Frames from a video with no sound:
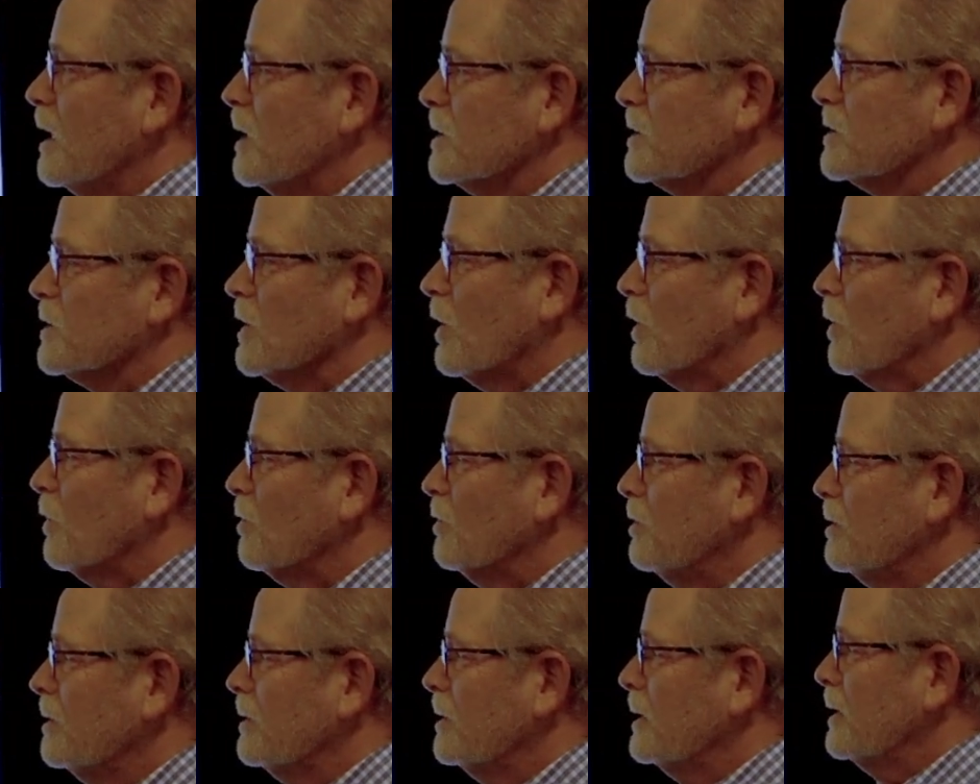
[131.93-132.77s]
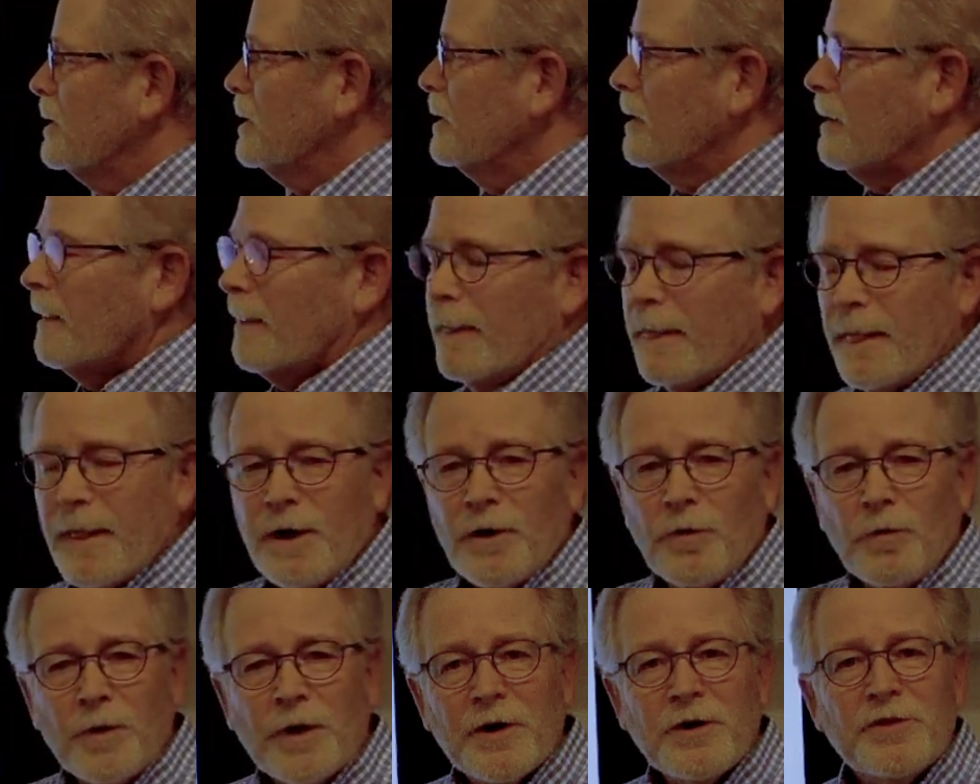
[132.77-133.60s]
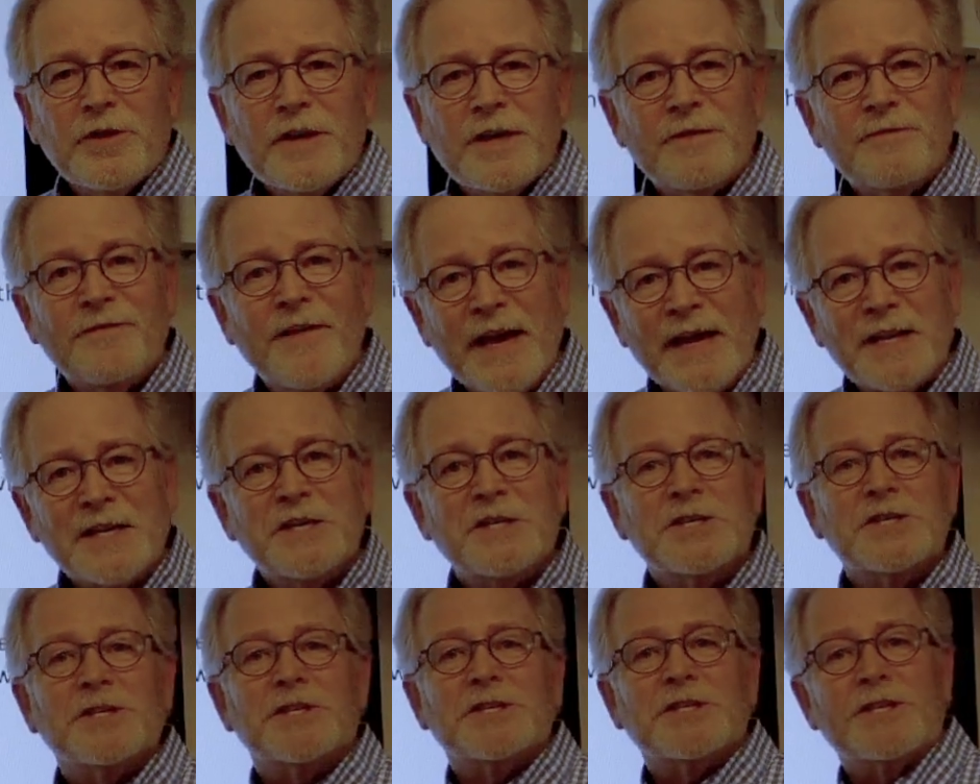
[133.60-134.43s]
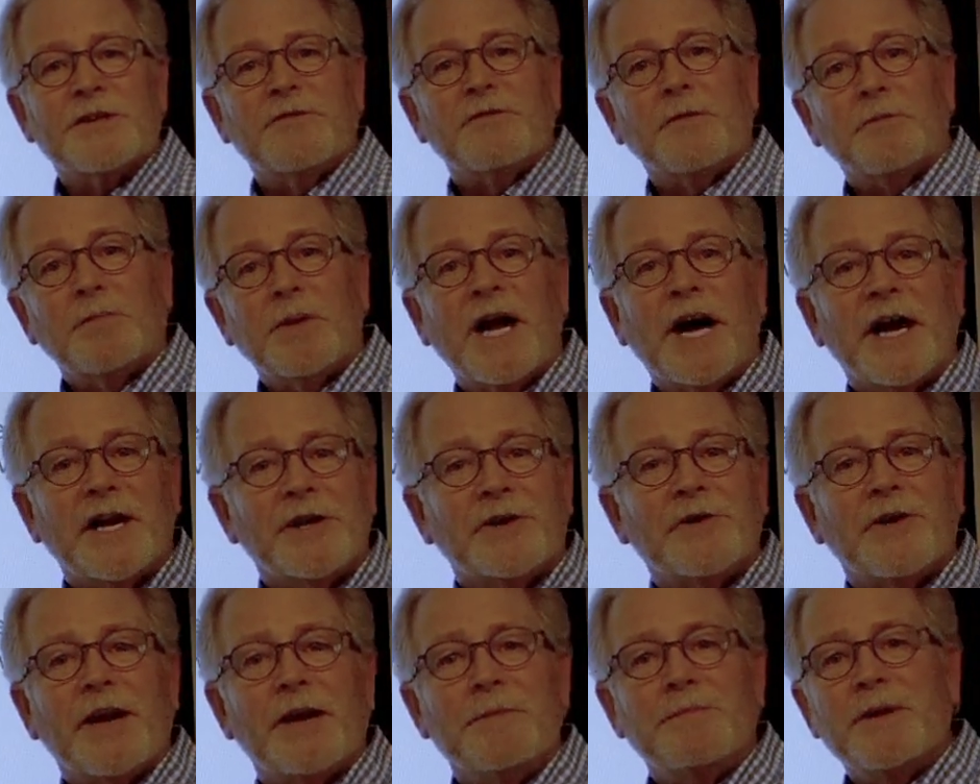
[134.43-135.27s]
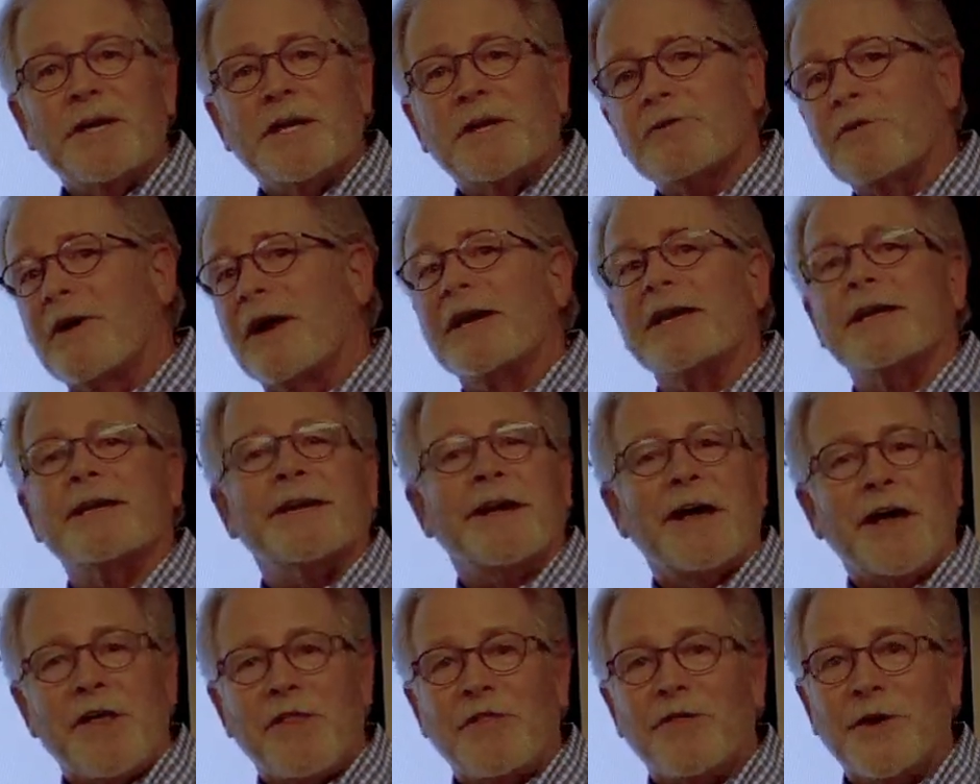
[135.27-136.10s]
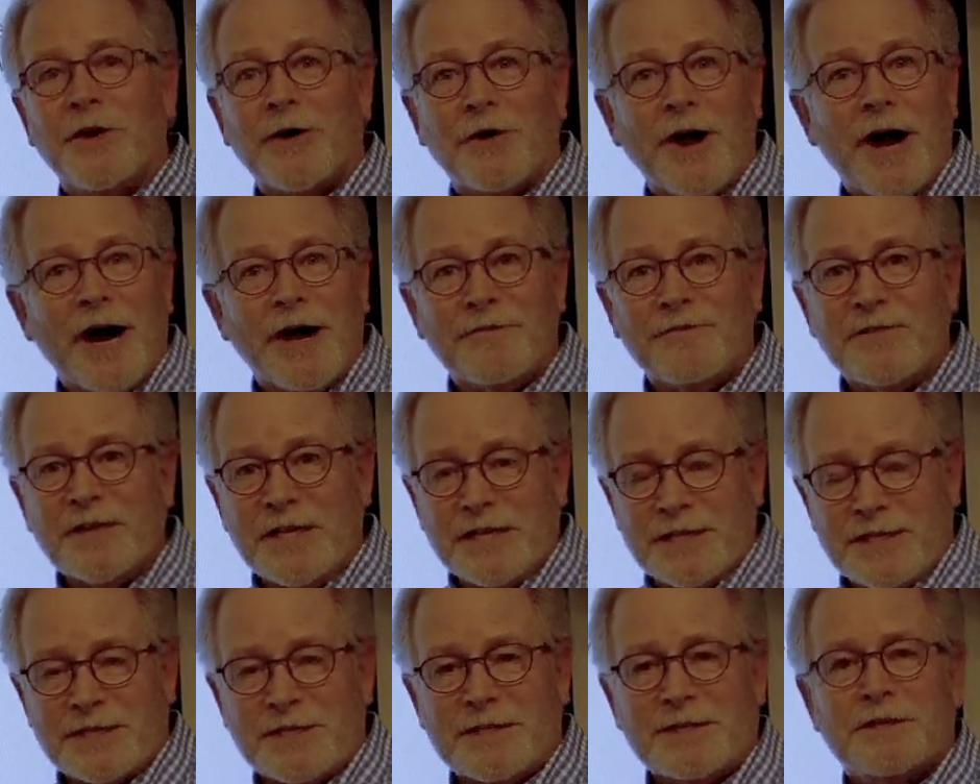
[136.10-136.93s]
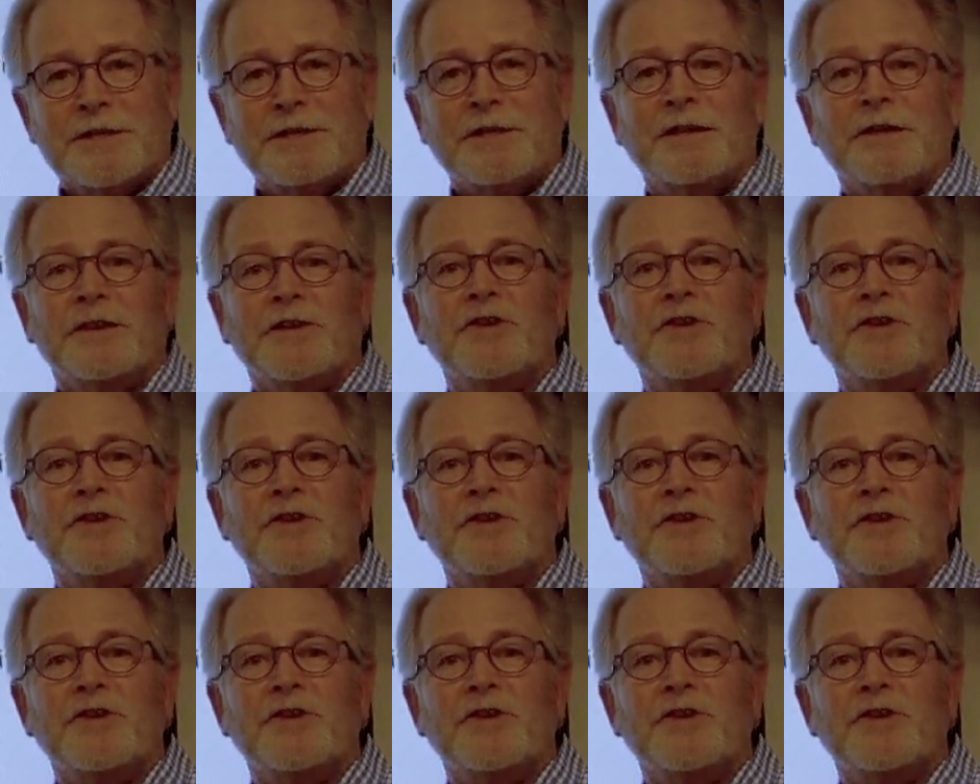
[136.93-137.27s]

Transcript: So, what are the advantages of applying your AP credit? They're obvious.